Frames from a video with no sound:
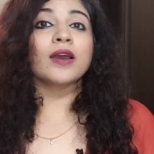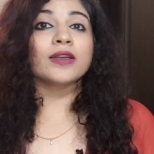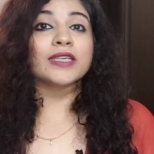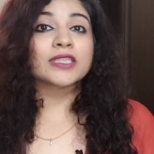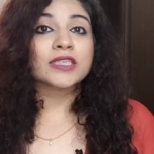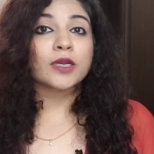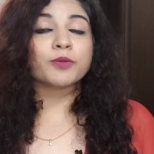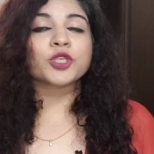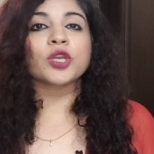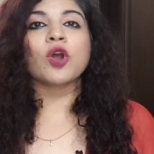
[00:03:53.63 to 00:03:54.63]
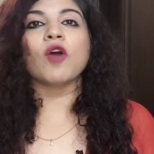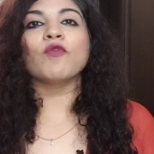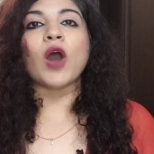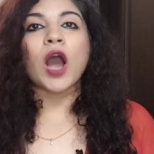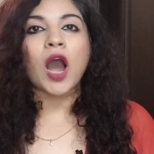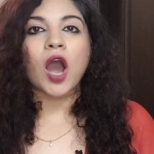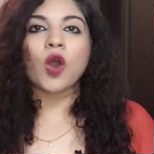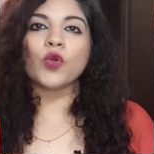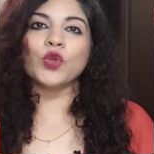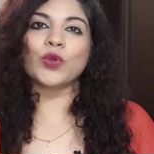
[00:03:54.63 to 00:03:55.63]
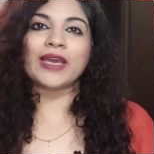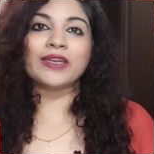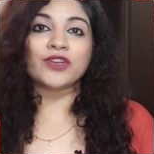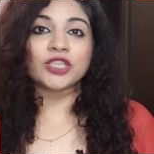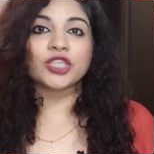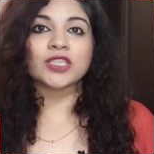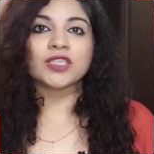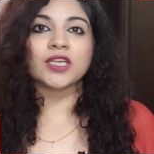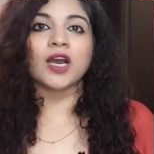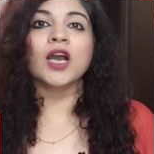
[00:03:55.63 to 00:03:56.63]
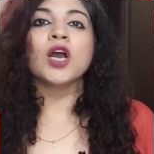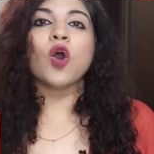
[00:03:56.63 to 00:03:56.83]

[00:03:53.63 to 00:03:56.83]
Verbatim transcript: description of how you can register